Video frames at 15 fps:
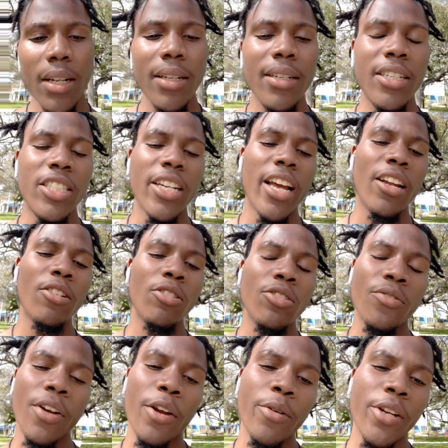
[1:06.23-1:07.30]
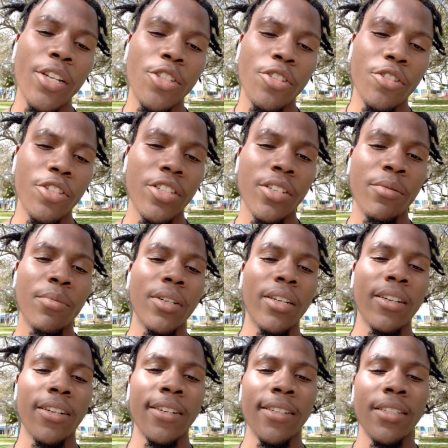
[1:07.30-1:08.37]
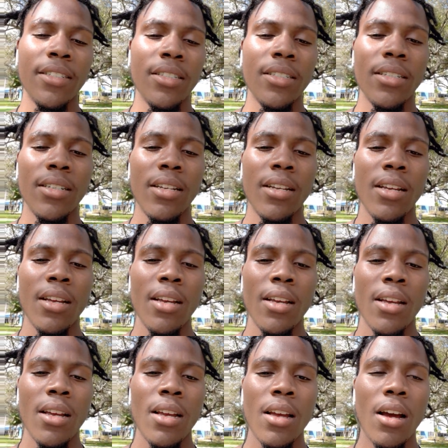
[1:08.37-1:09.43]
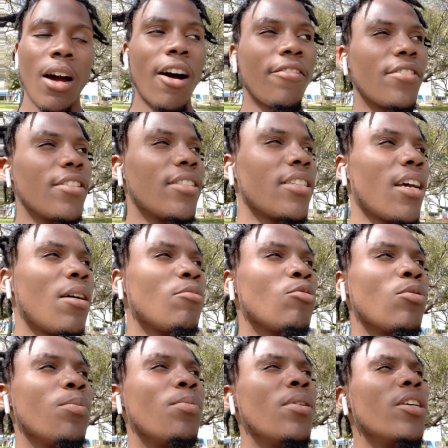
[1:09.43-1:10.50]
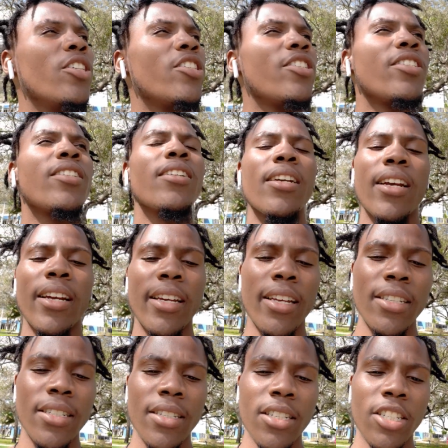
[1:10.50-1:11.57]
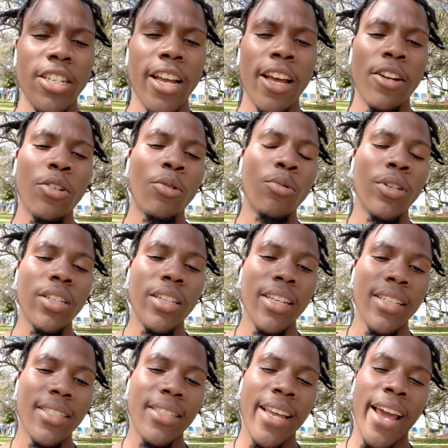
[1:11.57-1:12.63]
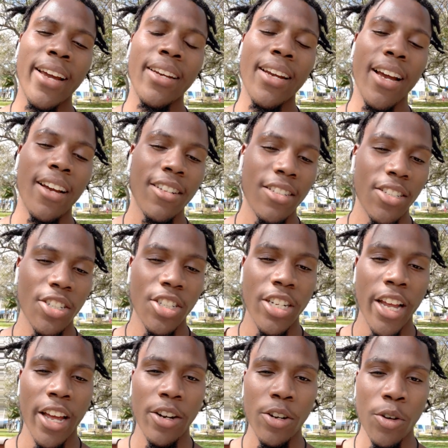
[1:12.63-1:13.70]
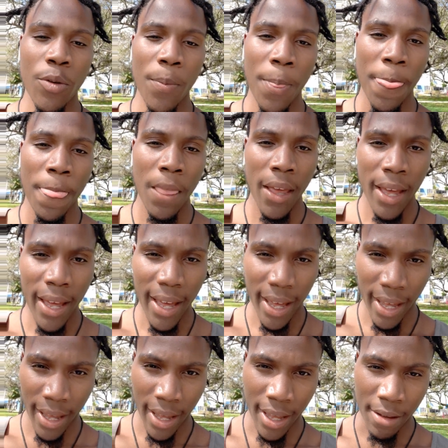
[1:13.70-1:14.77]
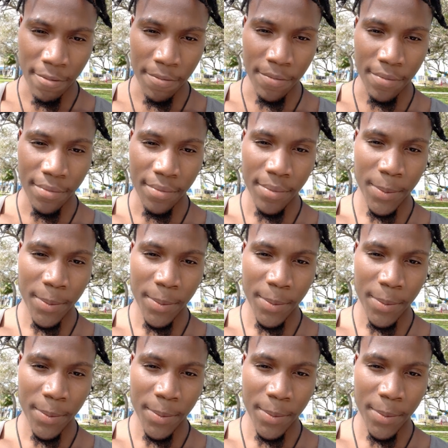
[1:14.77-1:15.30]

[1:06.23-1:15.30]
the shadow is very interesting because oftentimes we push against the shadow, we antagonize the shadow, and